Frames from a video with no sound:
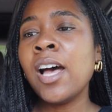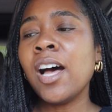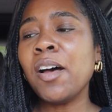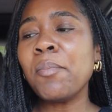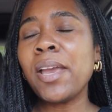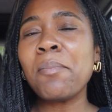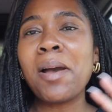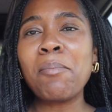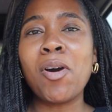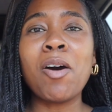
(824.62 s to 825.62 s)
And
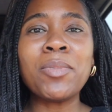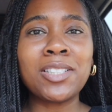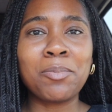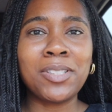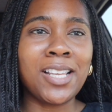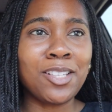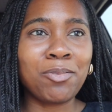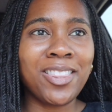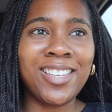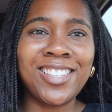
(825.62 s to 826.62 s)
my mom is obsessed
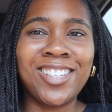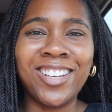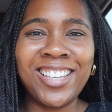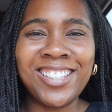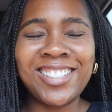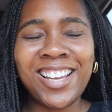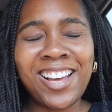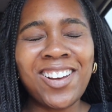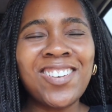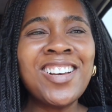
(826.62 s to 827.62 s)
with these cookies
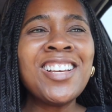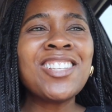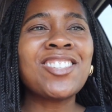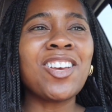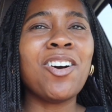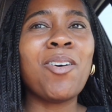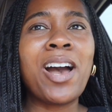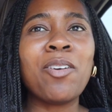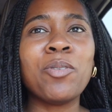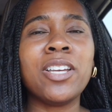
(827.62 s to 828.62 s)
now, so
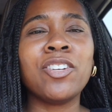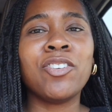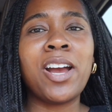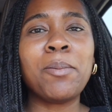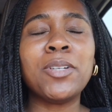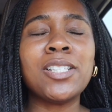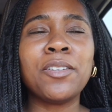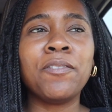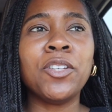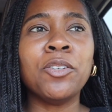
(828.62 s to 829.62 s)
I went and grabbed us
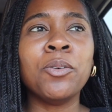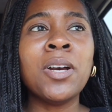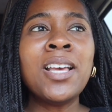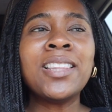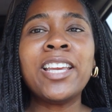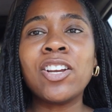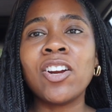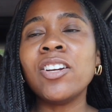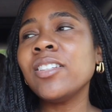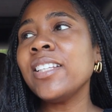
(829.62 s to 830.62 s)
a few. They
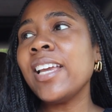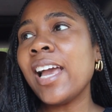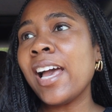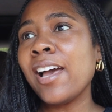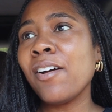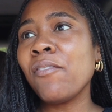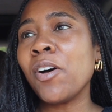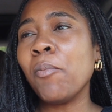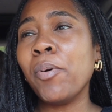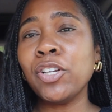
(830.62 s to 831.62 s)
currently have
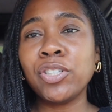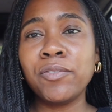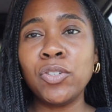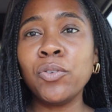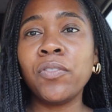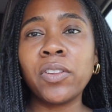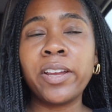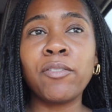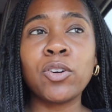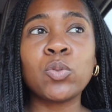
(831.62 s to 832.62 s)
a bunch of new
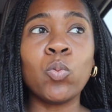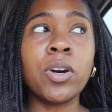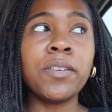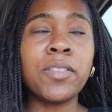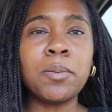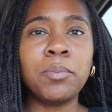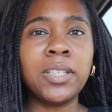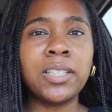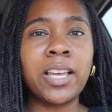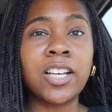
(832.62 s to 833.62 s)
flavors, one of them
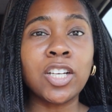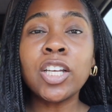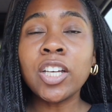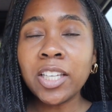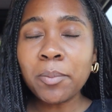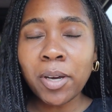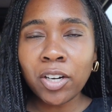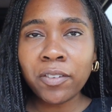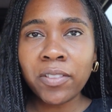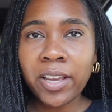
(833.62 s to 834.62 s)
being like a cookie
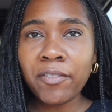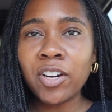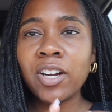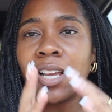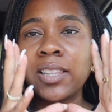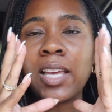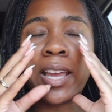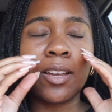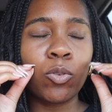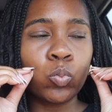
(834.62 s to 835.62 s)
butter flavor, and like,